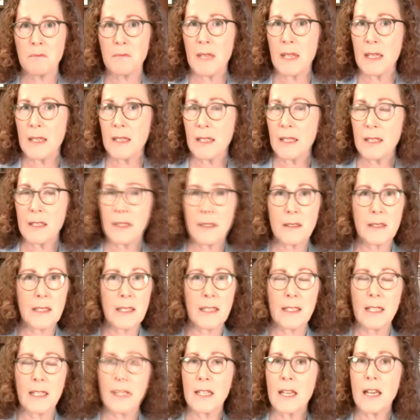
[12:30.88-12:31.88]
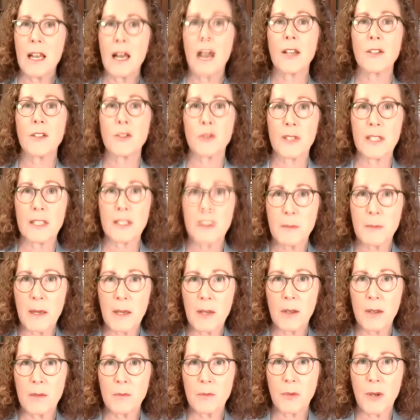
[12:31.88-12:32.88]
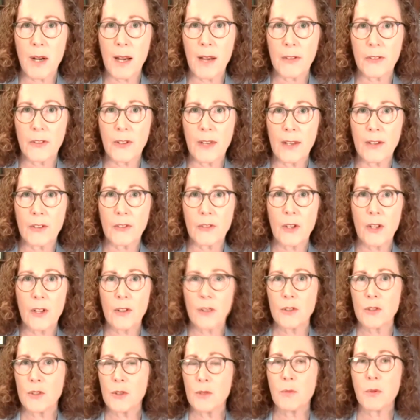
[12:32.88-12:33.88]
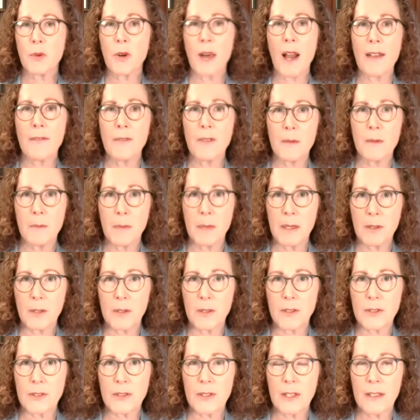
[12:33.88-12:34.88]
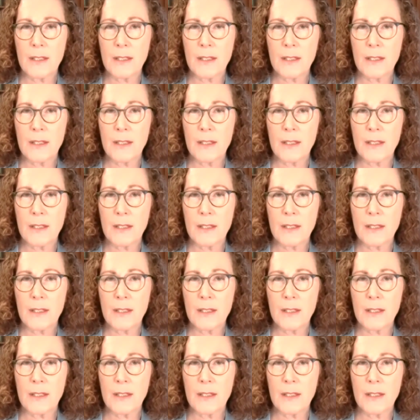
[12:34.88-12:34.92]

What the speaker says: in a non-transparent process to private bidders.